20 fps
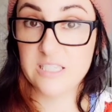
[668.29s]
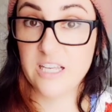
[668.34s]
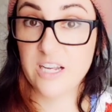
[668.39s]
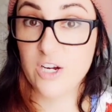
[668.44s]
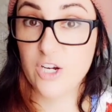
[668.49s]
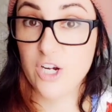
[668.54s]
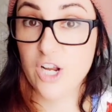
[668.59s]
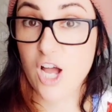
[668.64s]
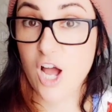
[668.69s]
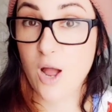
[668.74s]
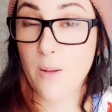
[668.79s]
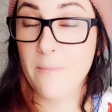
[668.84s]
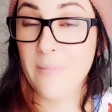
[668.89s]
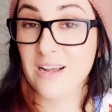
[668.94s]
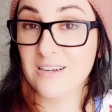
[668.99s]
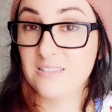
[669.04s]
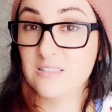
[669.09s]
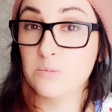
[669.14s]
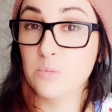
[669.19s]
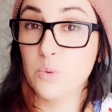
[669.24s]
They are not
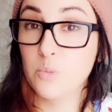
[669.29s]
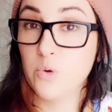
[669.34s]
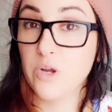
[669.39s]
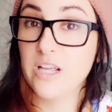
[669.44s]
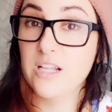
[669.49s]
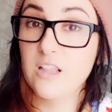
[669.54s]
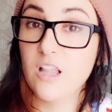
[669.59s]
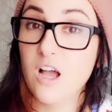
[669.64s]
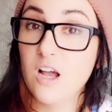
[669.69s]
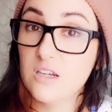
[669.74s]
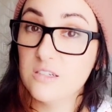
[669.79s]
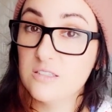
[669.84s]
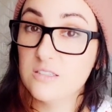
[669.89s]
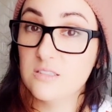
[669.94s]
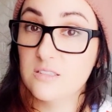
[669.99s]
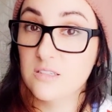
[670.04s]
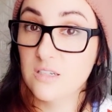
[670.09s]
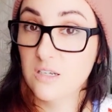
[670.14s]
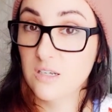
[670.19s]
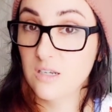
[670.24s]
maximum weight
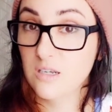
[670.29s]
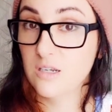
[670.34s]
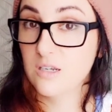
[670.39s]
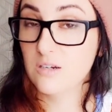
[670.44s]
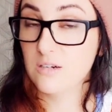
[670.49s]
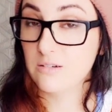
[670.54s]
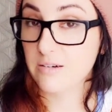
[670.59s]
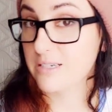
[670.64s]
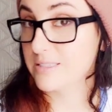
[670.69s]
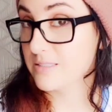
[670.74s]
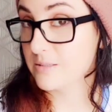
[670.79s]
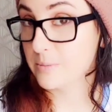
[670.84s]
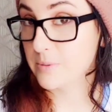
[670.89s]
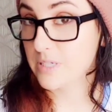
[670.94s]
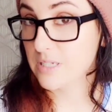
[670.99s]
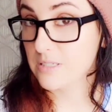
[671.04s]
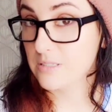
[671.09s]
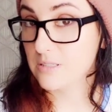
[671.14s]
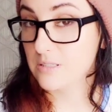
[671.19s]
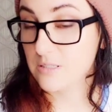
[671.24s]
loss
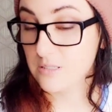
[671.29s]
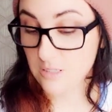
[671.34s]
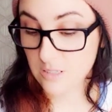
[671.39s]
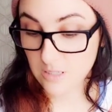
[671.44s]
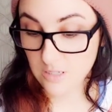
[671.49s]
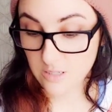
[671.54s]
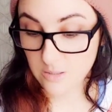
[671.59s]
recipes,